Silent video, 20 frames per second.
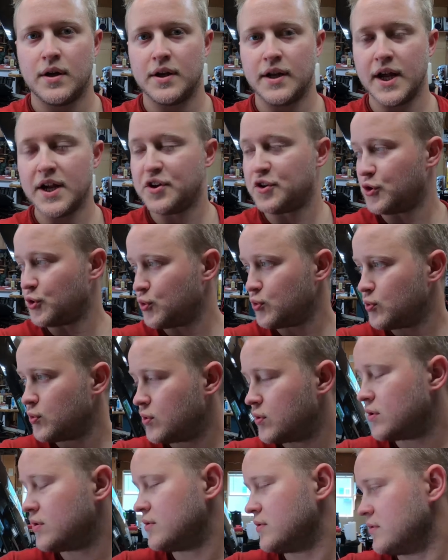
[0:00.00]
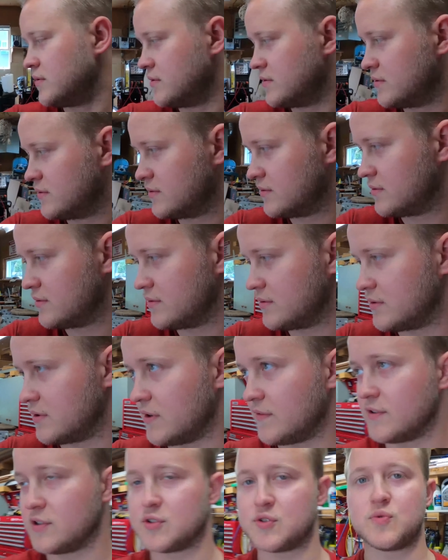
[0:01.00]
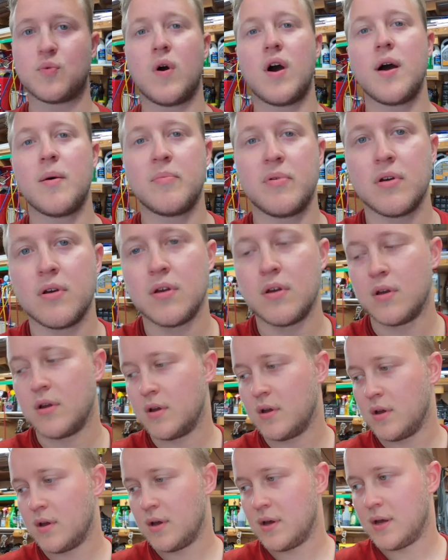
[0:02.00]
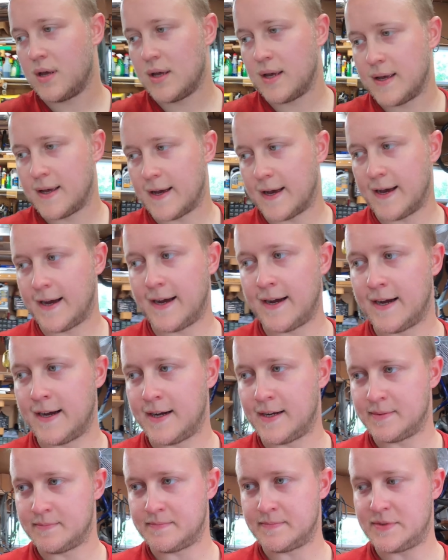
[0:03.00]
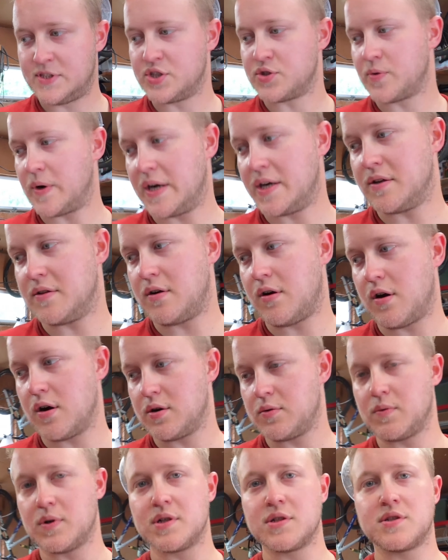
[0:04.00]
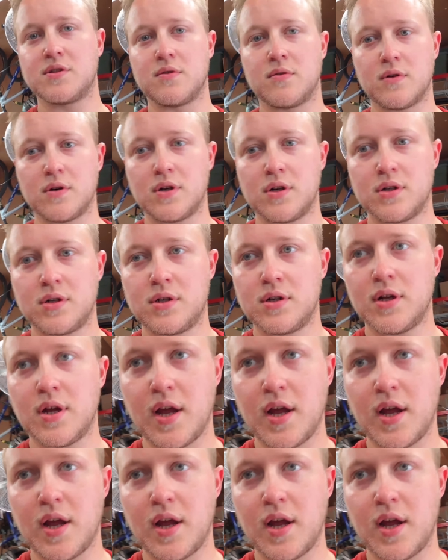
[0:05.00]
Day 2 of our swap. Just ran to the hardware store